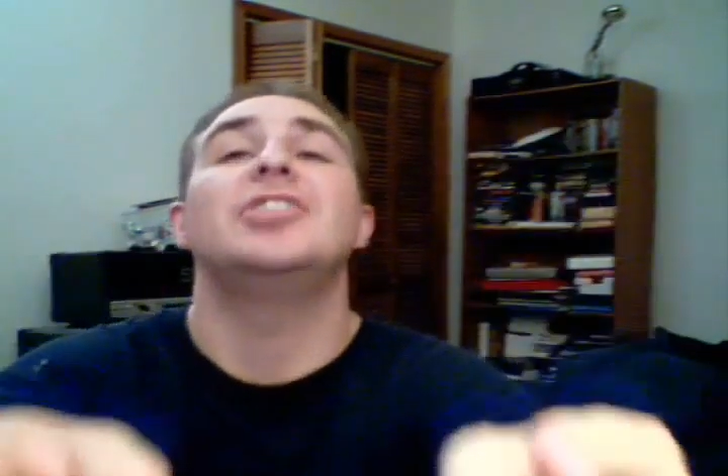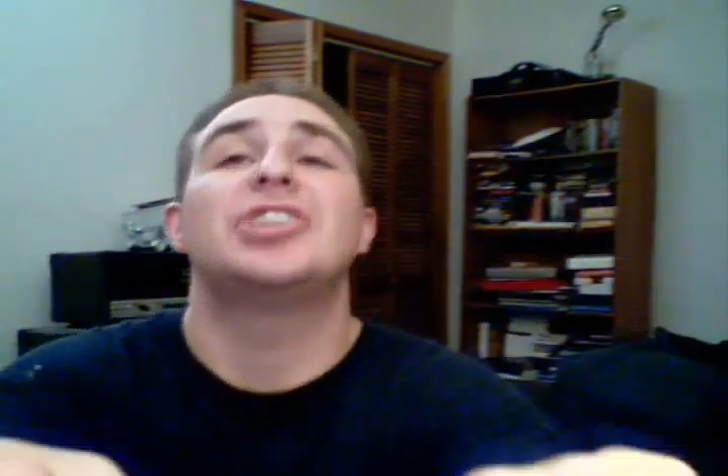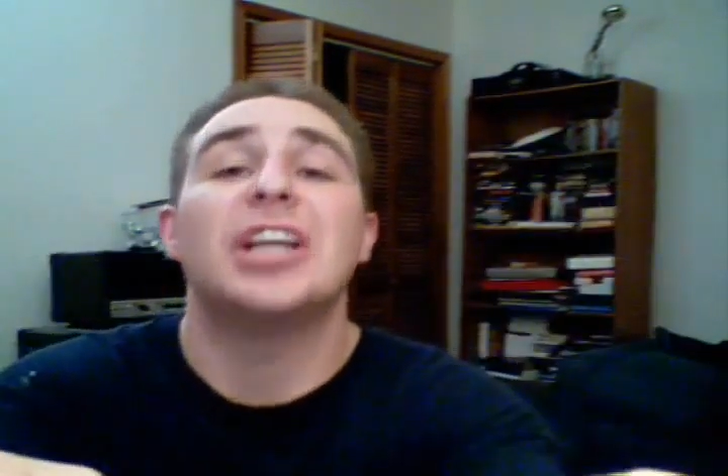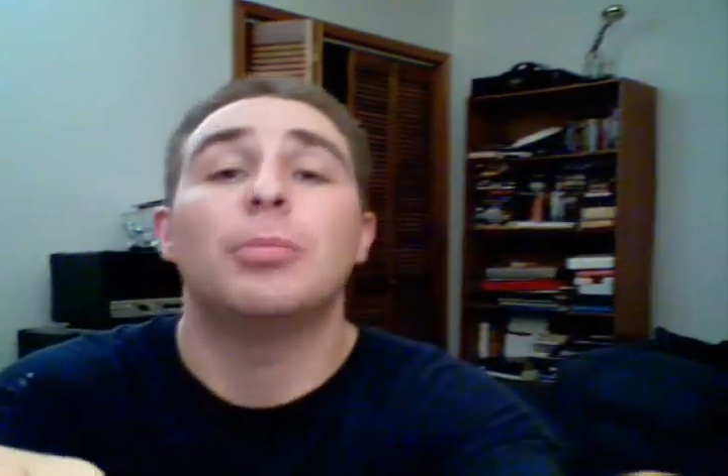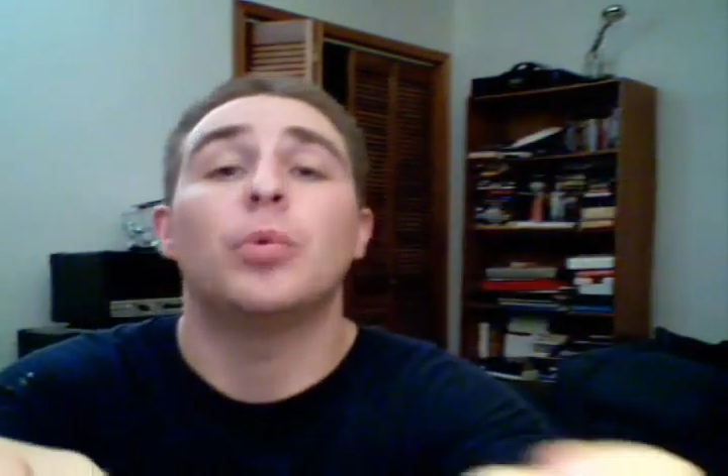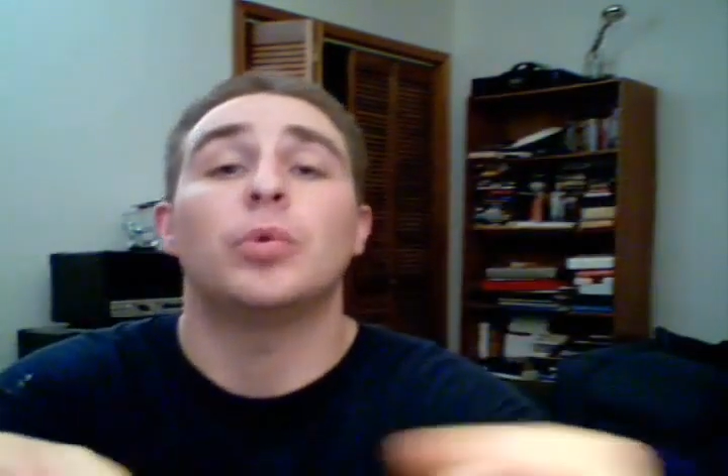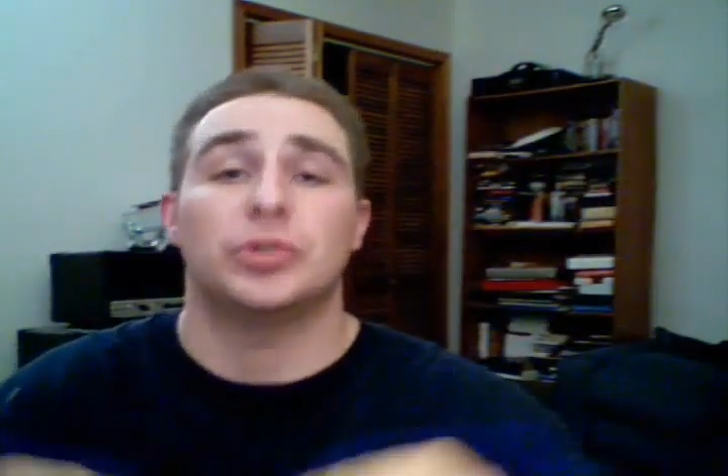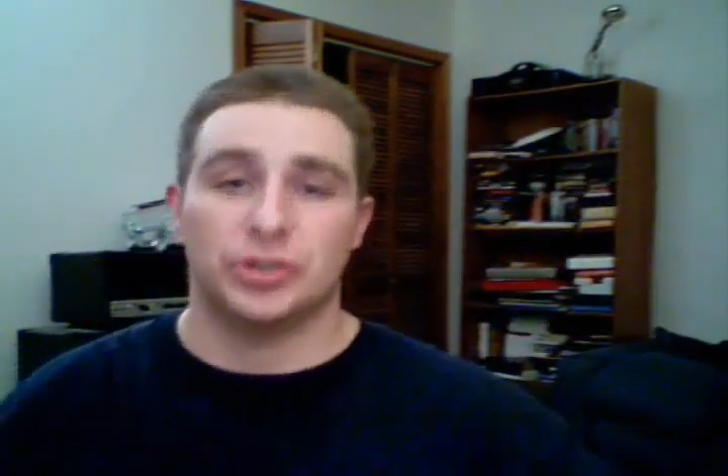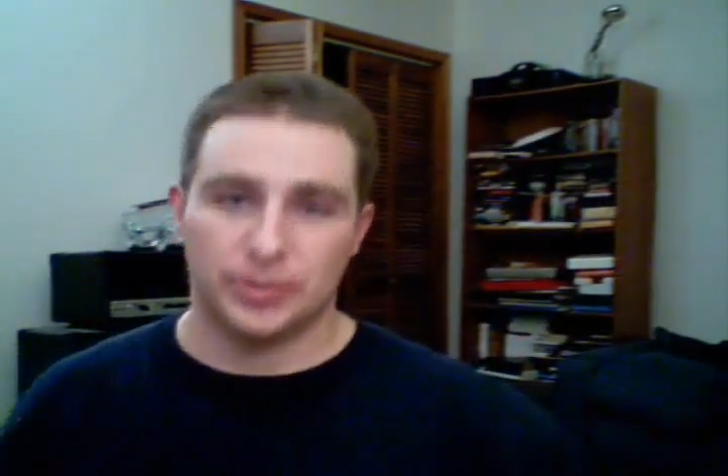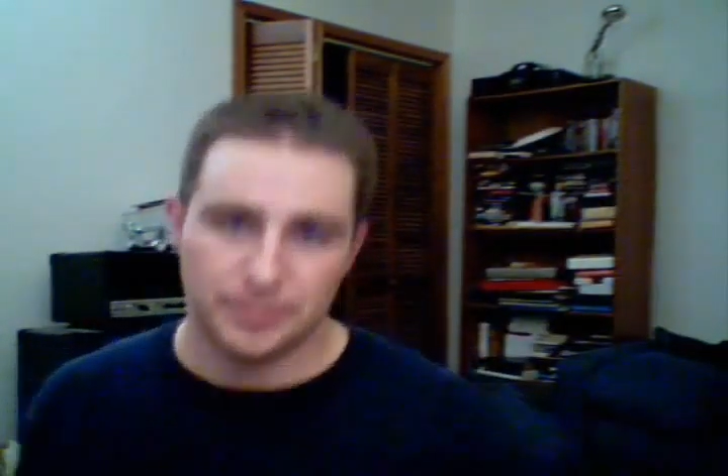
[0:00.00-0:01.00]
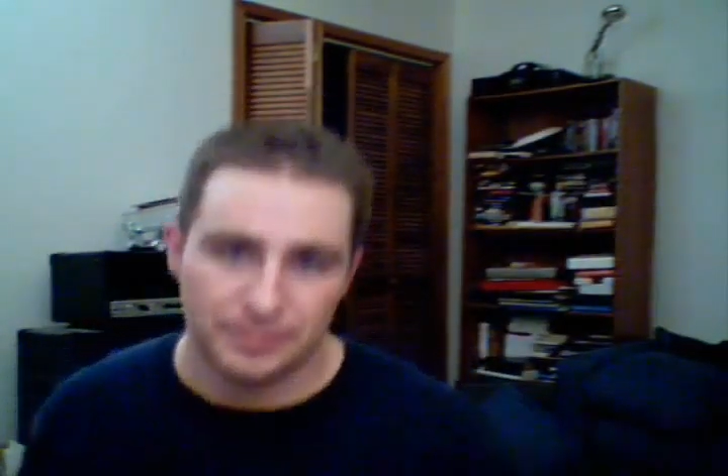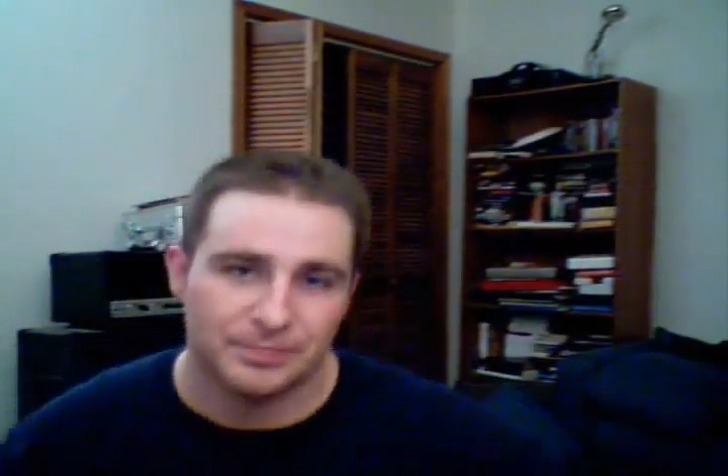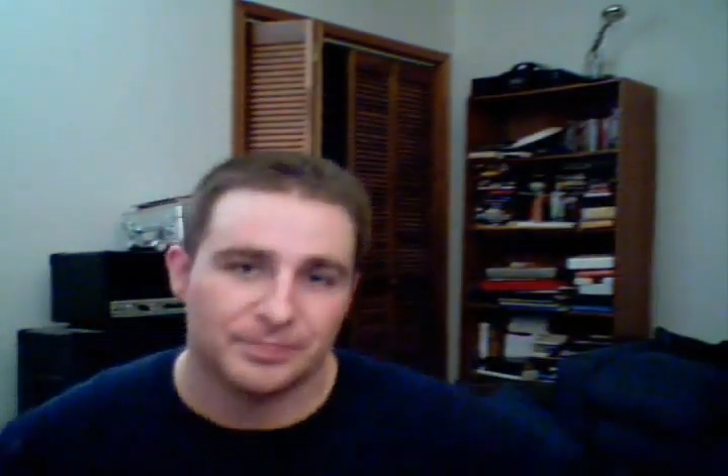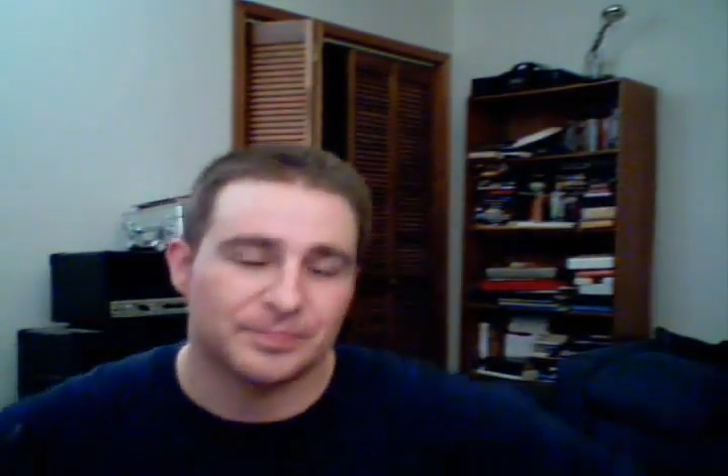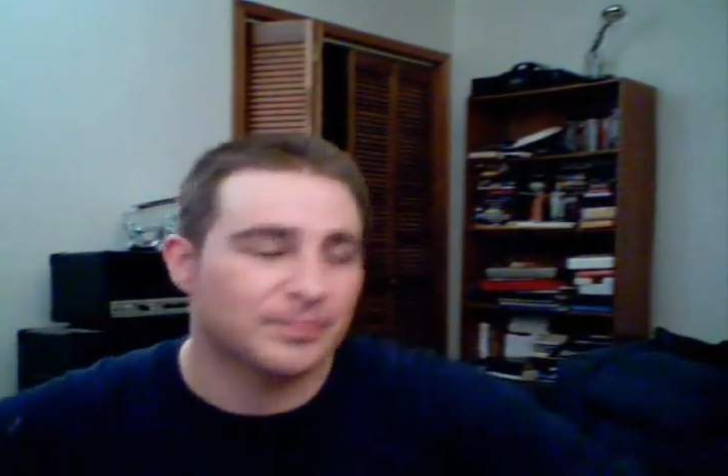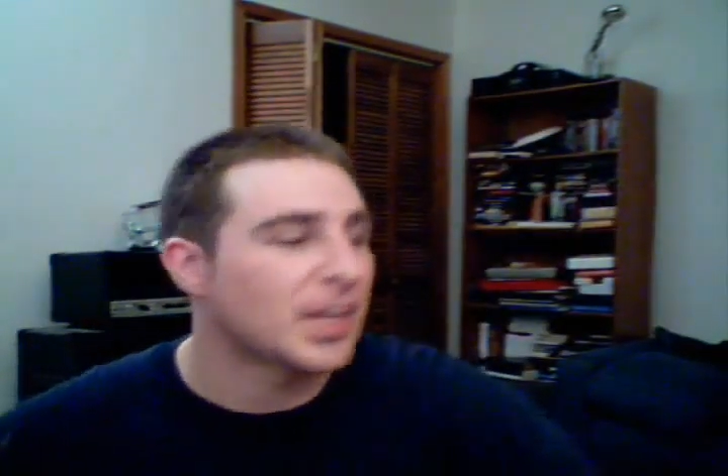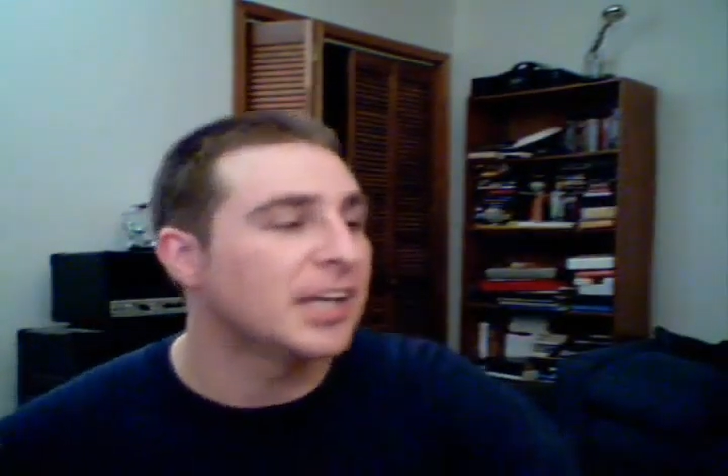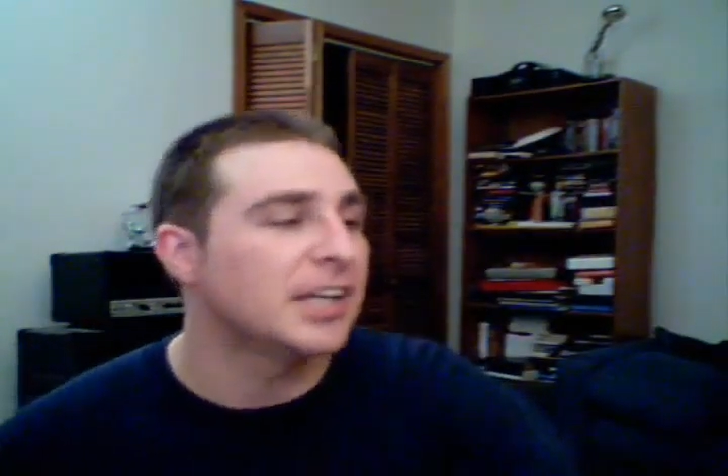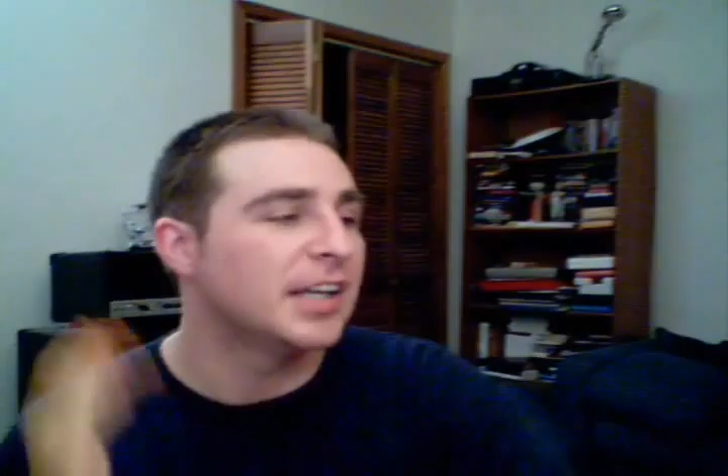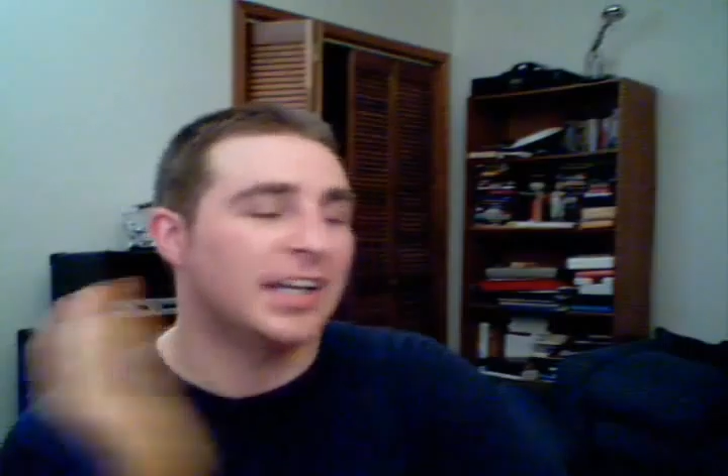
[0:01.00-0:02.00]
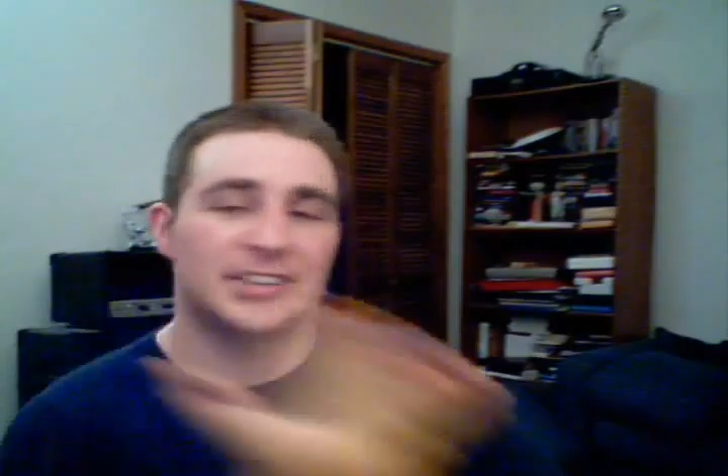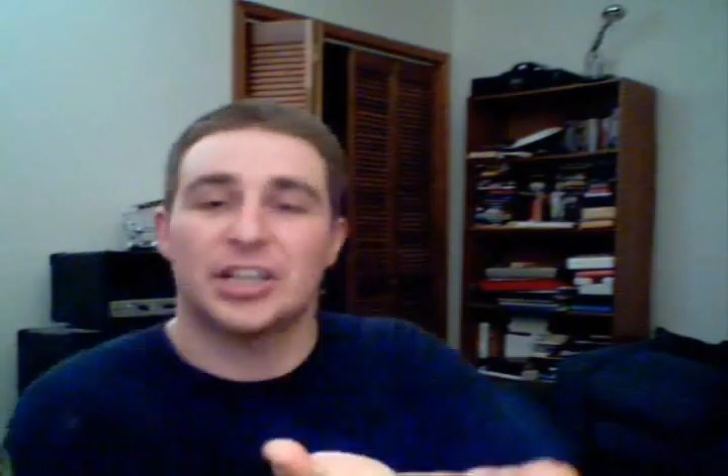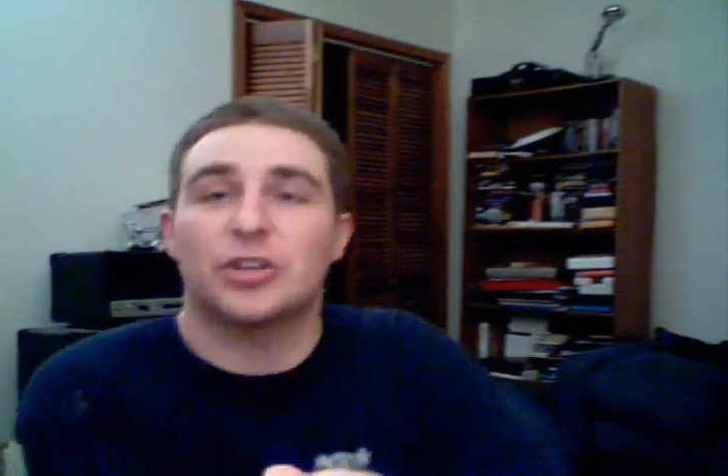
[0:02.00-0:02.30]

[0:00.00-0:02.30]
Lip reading: syllables instead